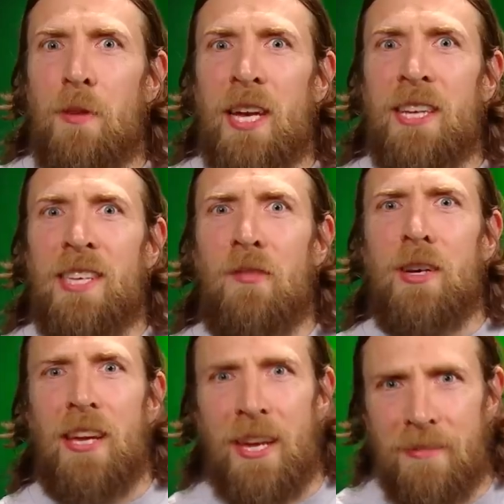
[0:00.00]
plan as
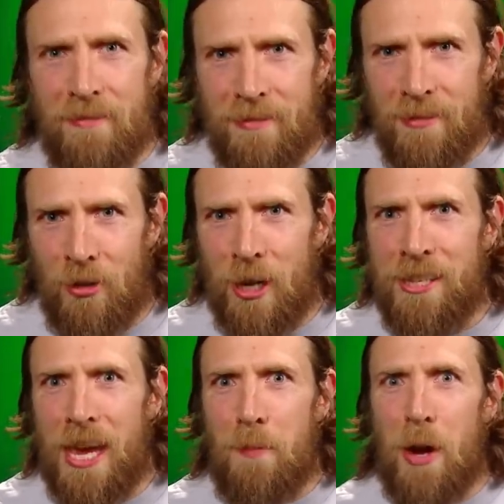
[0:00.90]
every day. Try to
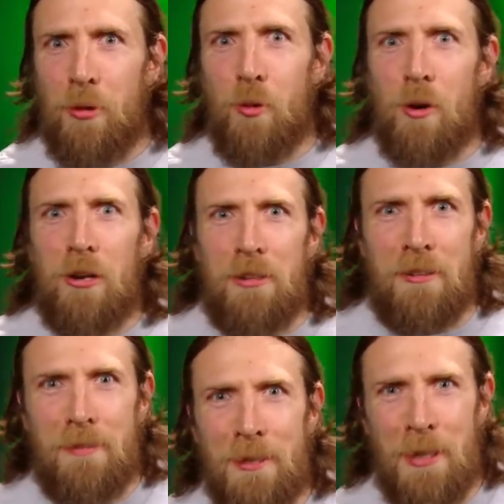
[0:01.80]
tap out the world.
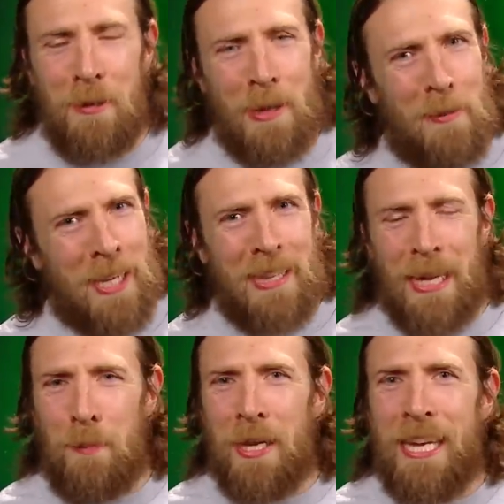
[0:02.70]
You know what I mean?
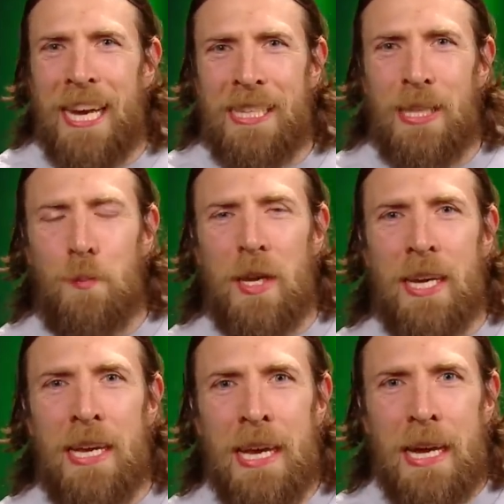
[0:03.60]
Like, Big Cass is
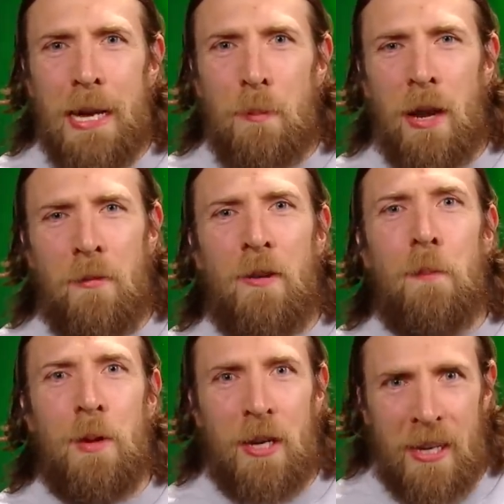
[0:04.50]
big, but I've
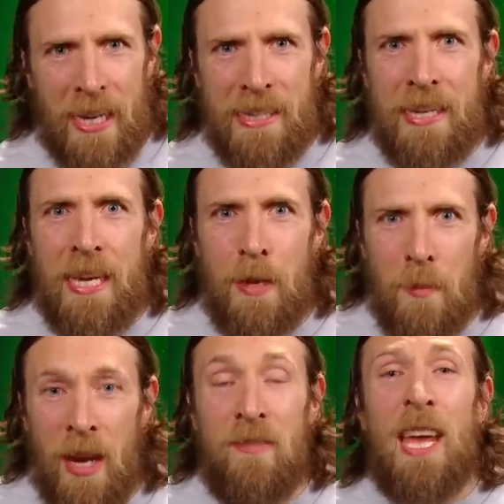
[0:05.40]
fought bigger guys than
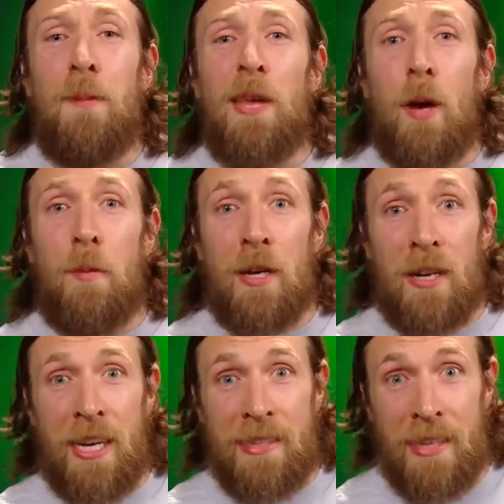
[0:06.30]
him, and I've tapped out
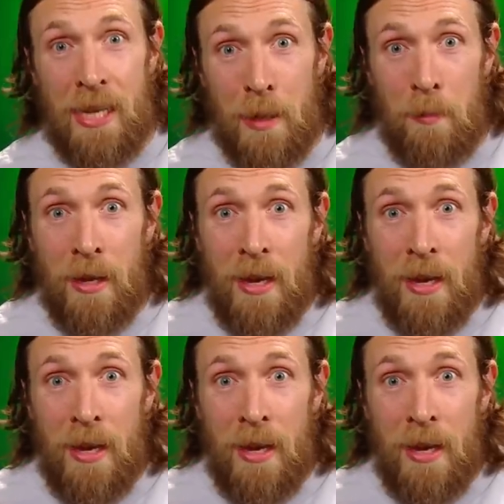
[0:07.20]
bigger guys than him.